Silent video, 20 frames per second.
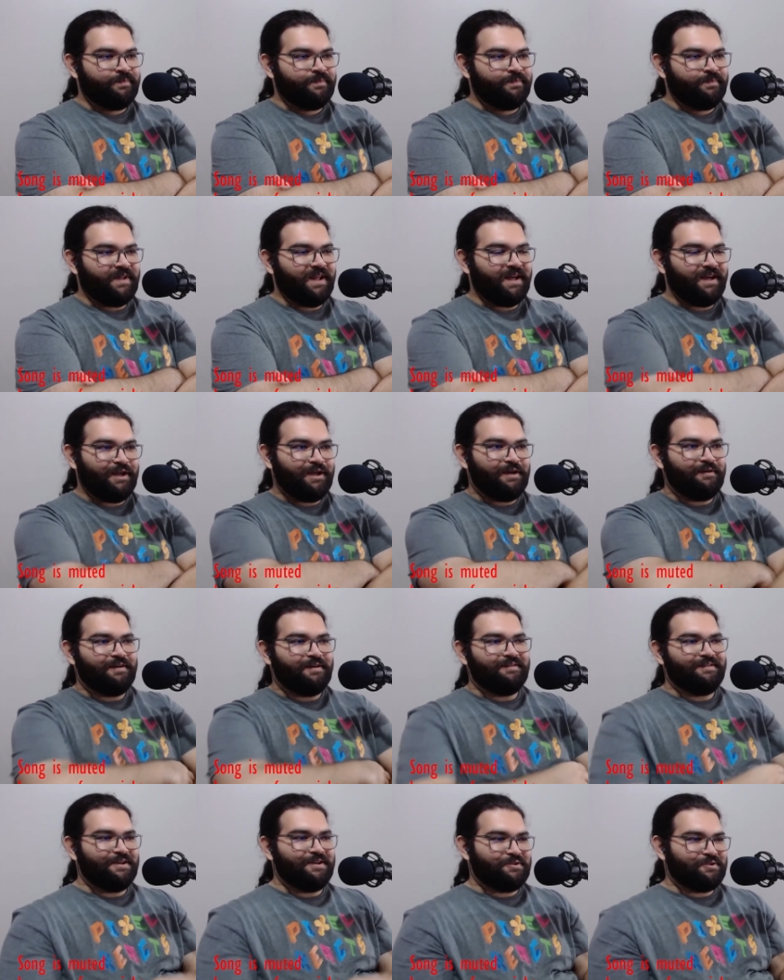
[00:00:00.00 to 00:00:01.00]
I love
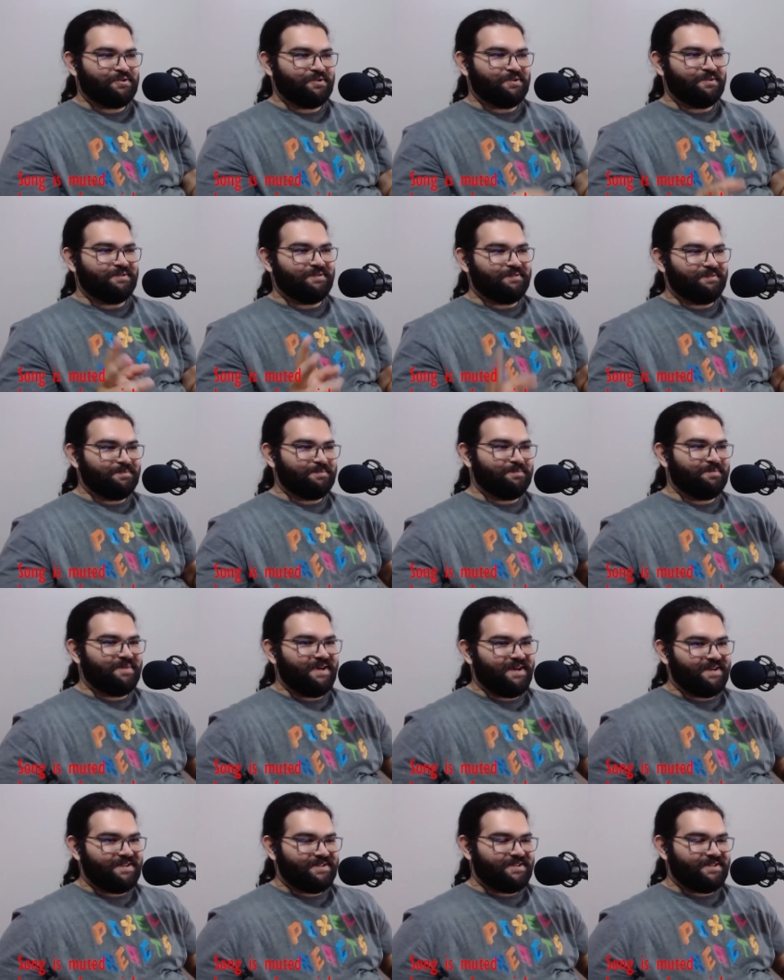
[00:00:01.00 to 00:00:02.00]
how they show the
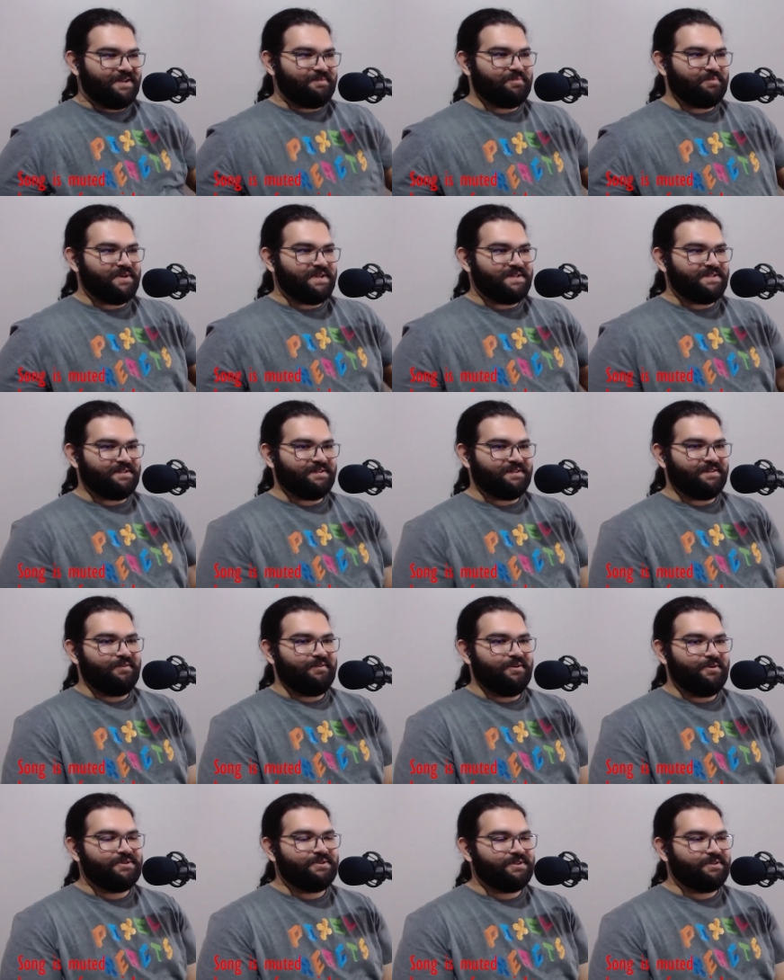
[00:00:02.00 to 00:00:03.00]
past and present
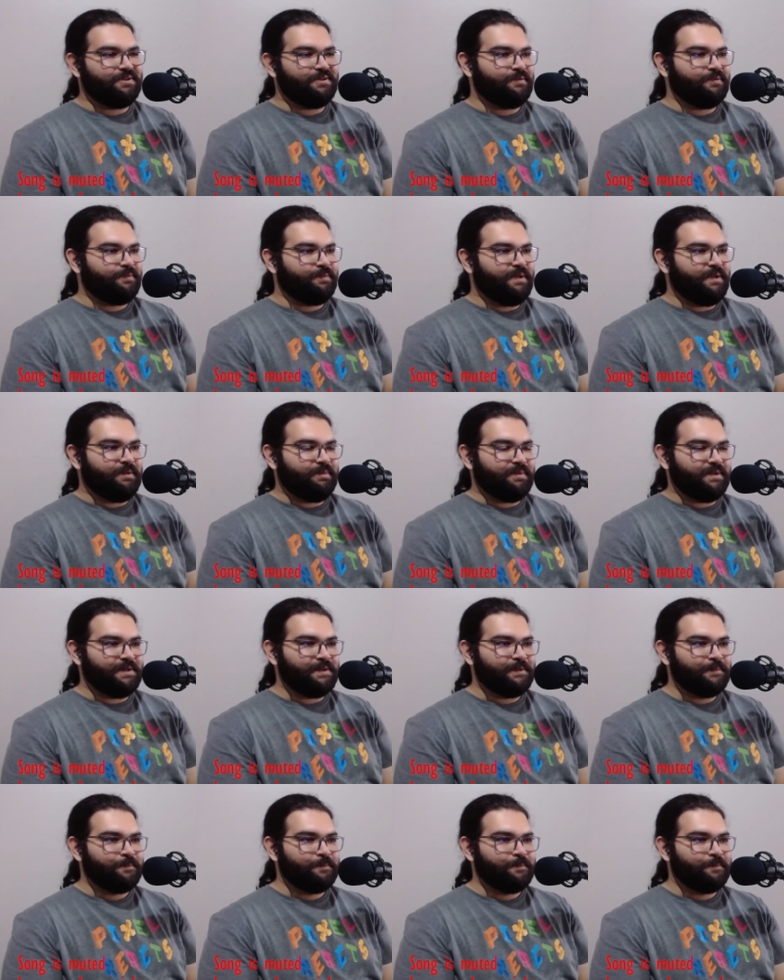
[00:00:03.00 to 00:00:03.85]
version of people.